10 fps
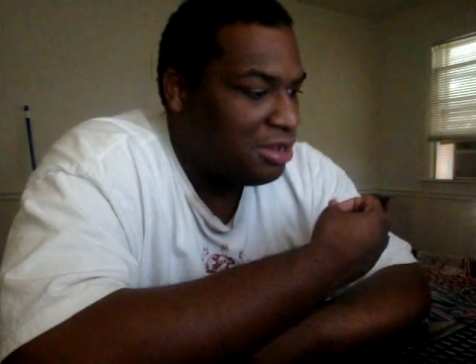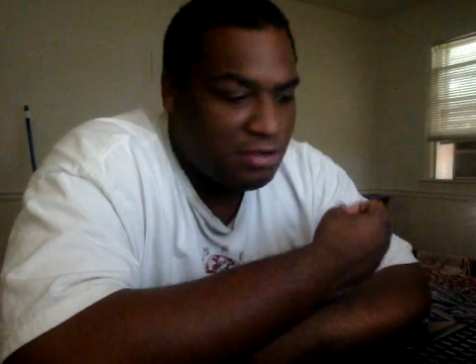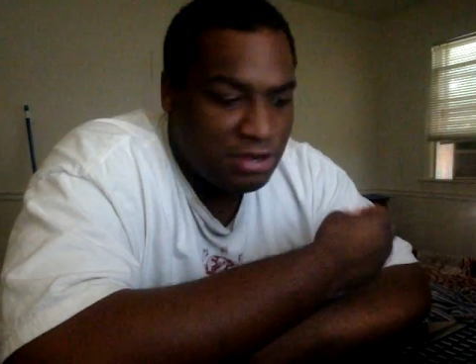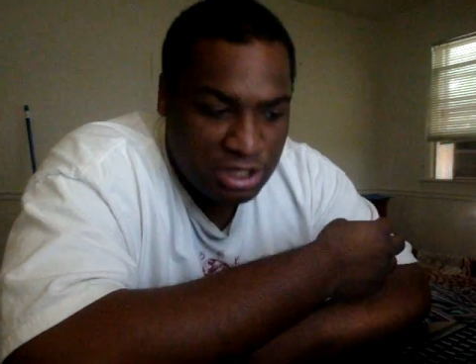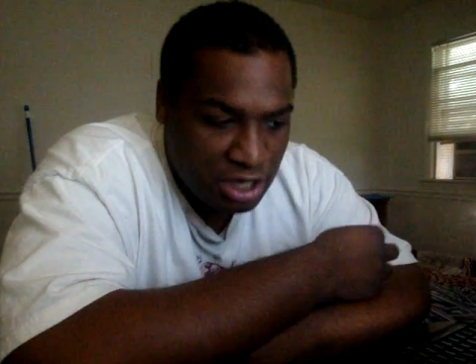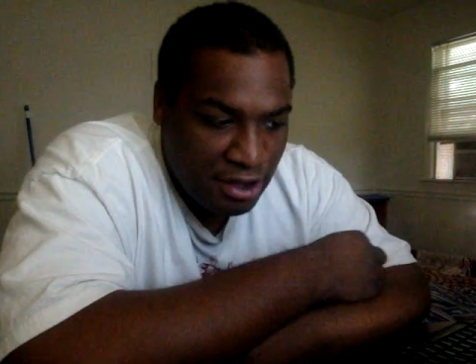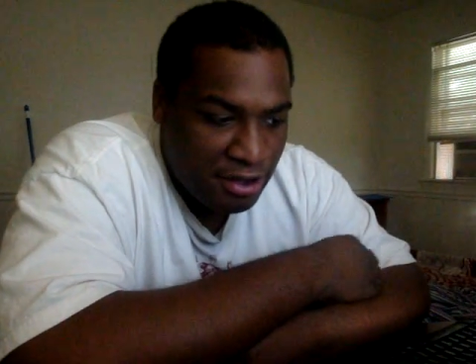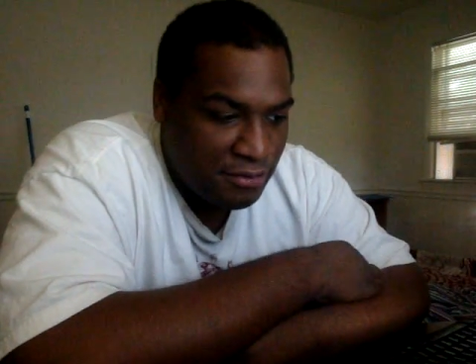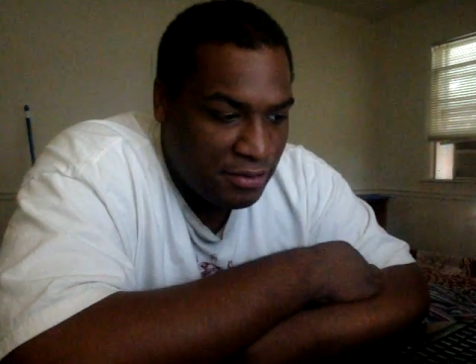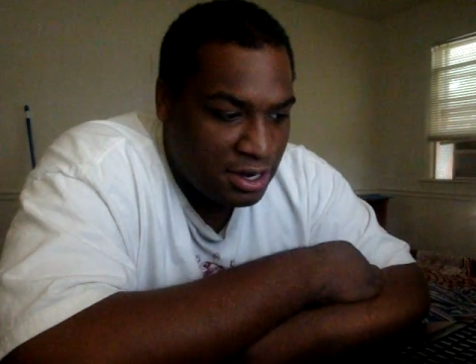Chris
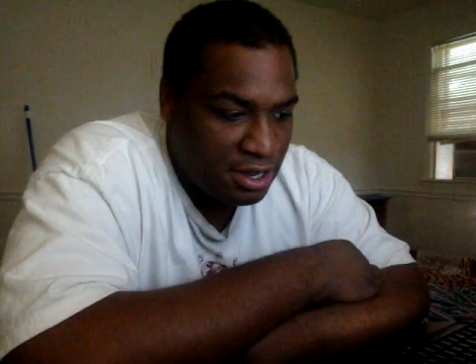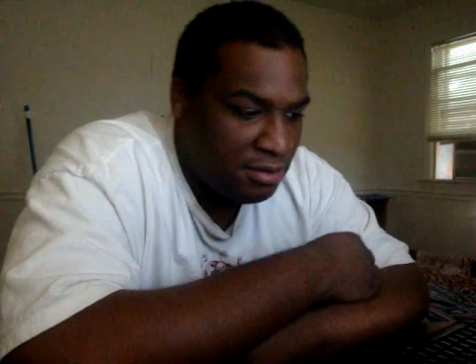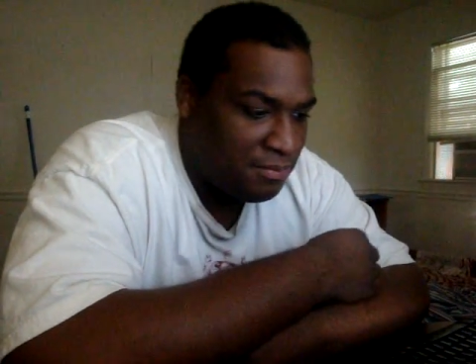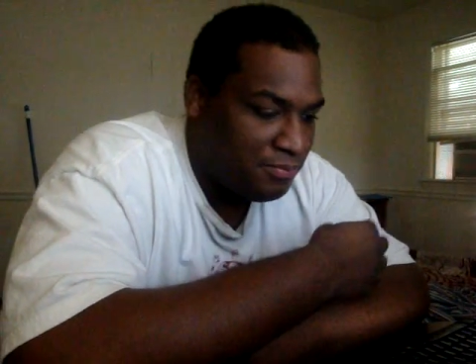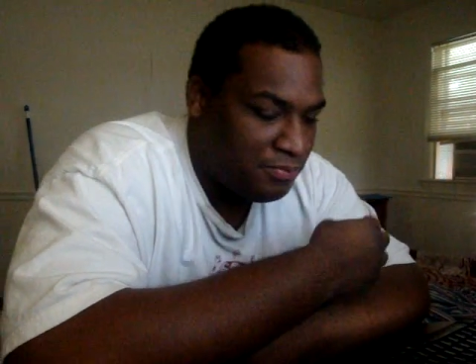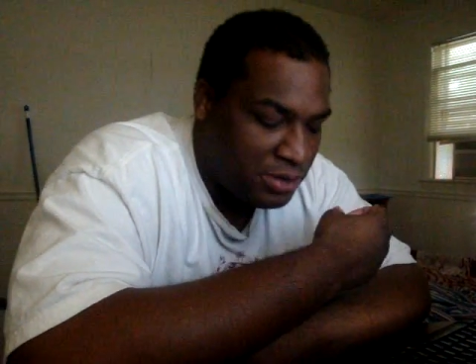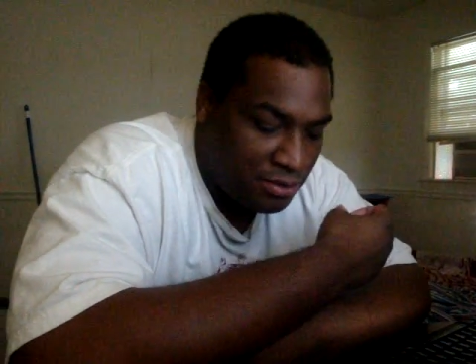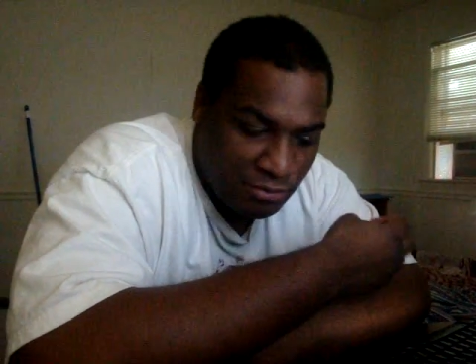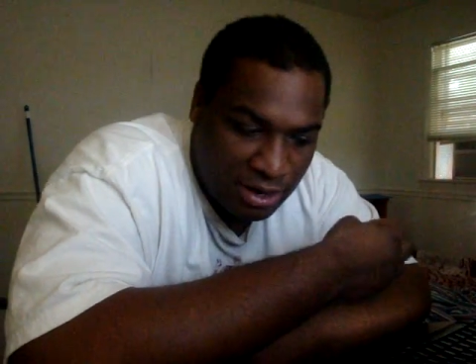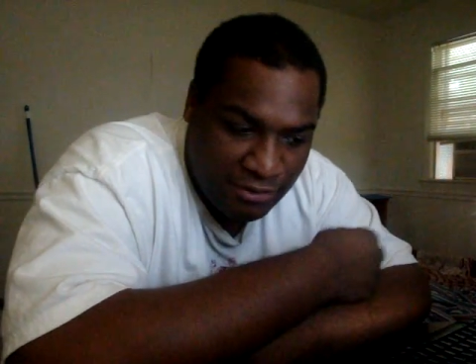Jericho
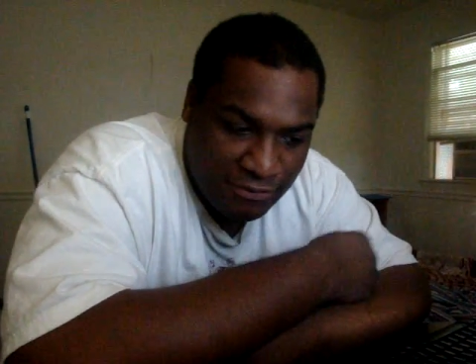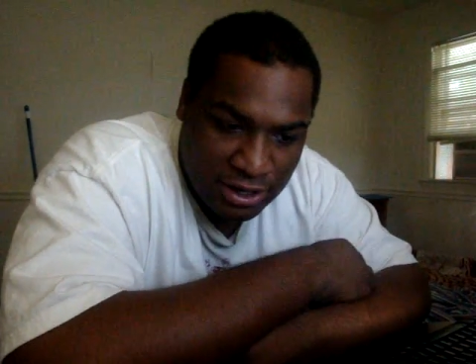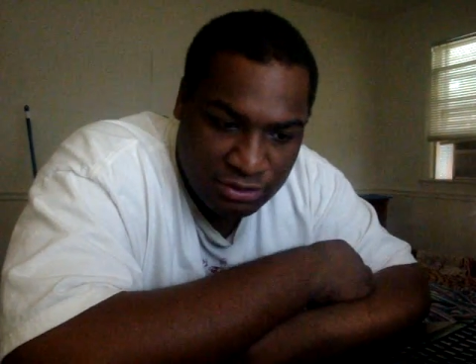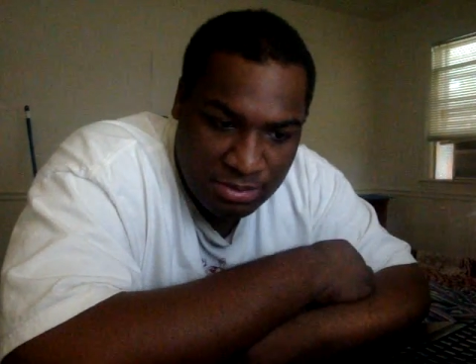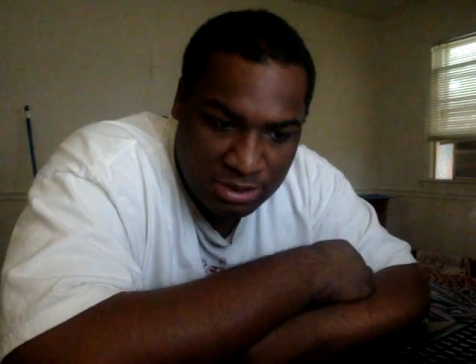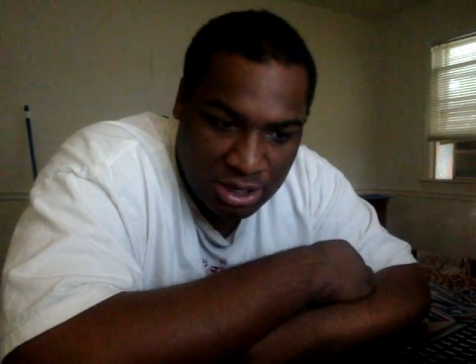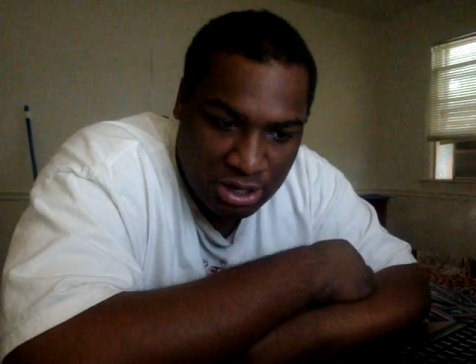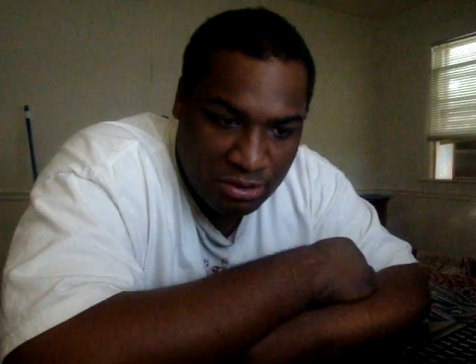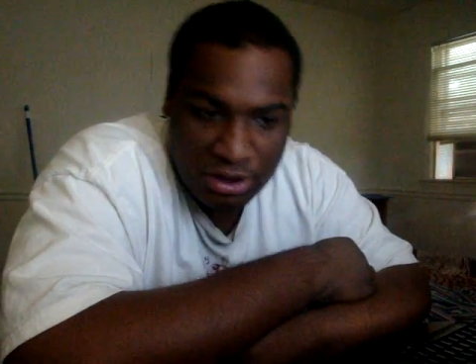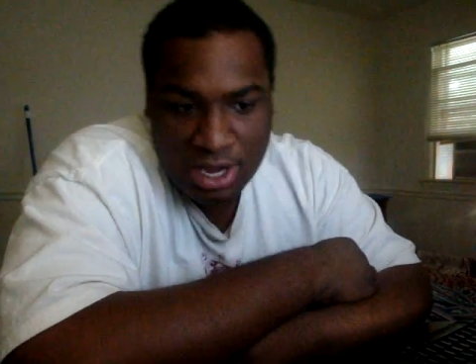when they faced Rey
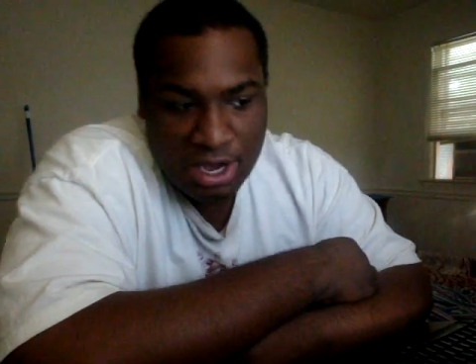Mysterio.